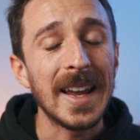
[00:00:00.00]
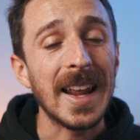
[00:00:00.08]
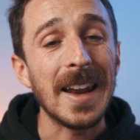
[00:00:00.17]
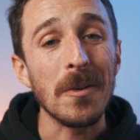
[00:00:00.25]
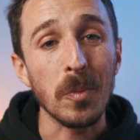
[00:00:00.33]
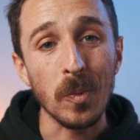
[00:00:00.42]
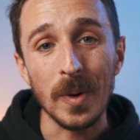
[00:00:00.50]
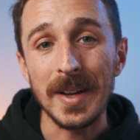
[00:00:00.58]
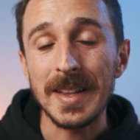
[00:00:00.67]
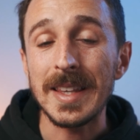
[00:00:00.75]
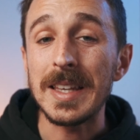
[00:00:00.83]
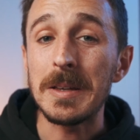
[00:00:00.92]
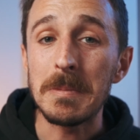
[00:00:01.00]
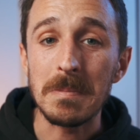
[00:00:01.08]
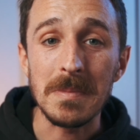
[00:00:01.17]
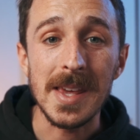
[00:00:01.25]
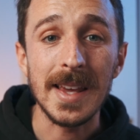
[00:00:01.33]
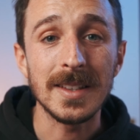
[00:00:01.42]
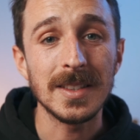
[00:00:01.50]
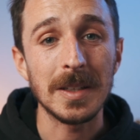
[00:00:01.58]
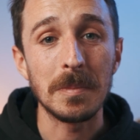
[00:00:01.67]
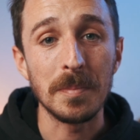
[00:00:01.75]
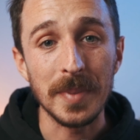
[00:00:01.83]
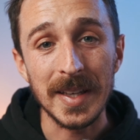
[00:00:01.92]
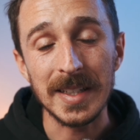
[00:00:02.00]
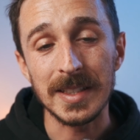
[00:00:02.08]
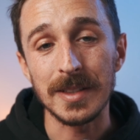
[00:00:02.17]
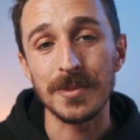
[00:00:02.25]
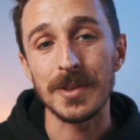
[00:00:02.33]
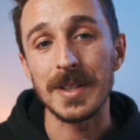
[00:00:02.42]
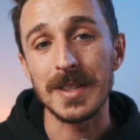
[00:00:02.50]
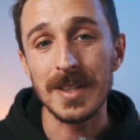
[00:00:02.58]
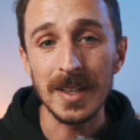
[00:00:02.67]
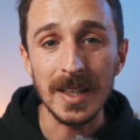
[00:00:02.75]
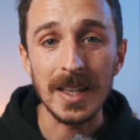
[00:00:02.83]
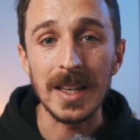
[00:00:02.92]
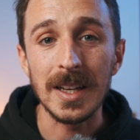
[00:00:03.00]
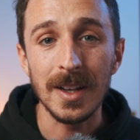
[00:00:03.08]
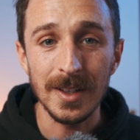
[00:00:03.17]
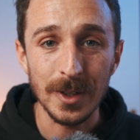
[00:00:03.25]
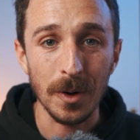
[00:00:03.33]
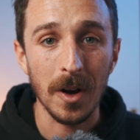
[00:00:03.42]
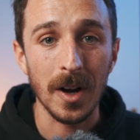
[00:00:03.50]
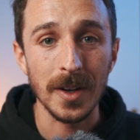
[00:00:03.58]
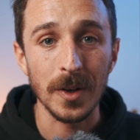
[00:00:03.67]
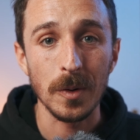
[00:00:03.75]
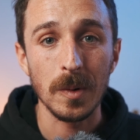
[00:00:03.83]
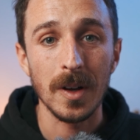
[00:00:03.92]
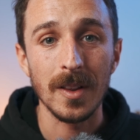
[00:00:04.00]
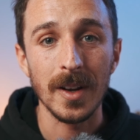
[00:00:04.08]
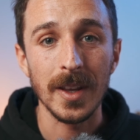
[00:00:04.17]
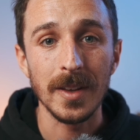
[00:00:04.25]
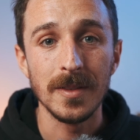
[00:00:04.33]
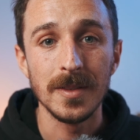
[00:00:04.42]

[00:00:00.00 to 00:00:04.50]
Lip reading: and it really makes a big difference in your audio quality.